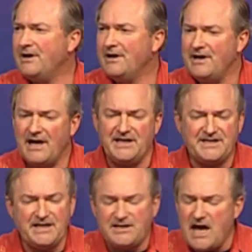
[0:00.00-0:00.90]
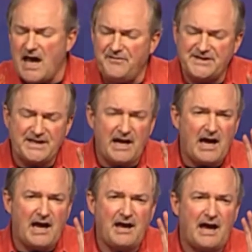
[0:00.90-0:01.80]
And he said, Dave, he said,
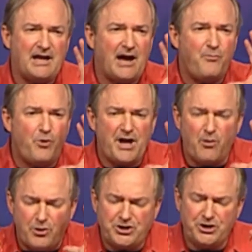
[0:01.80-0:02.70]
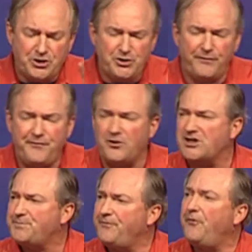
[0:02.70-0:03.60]
I, I, I, what I want you to do first,
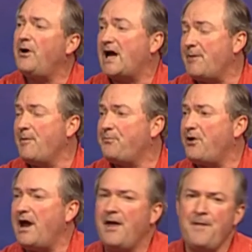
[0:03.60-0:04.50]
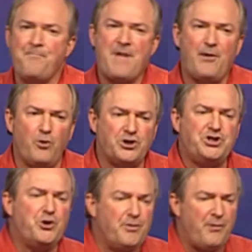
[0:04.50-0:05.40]
before I come and pray, I want
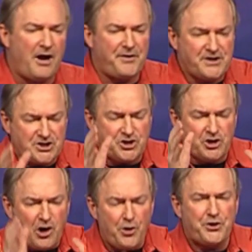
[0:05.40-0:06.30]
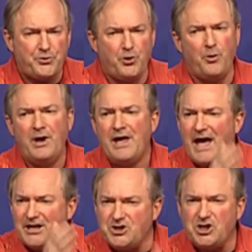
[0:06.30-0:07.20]
you and Martha just to go through
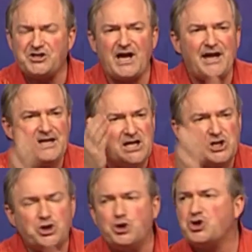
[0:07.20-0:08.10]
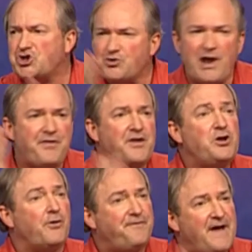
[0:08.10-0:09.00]
and just, I need you to strengthen
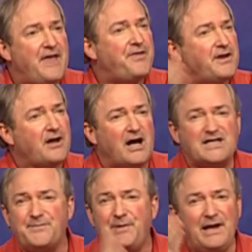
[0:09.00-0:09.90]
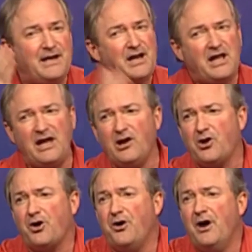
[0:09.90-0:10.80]
your faith in God's ability to heal
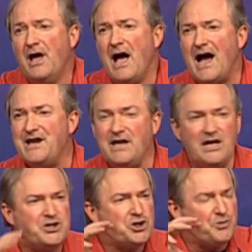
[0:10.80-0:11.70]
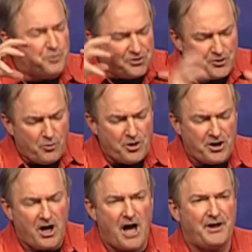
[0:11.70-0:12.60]
her. I need you to put the word
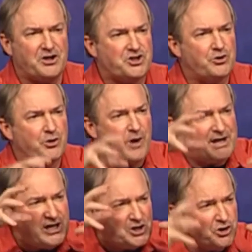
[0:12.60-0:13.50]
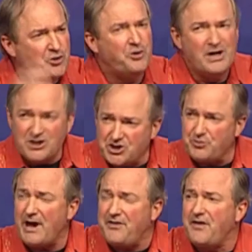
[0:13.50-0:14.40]
of God into you. I need you to
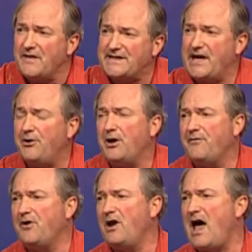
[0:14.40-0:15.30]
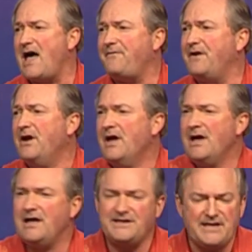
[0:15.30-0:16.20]
strengthen this area of your life. And
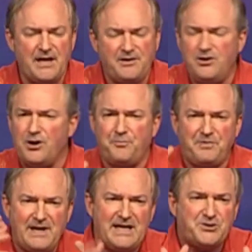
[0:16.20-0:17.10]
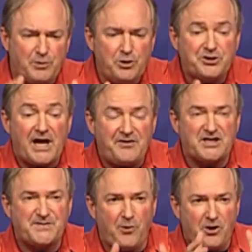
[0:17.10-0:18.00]
he said, You know, please, will you take
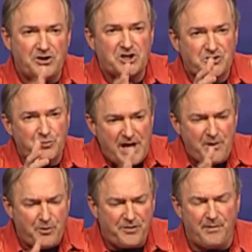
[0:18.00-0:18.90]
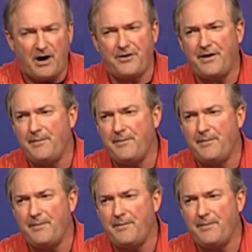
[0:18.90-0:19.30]
this book and just read it with Martha?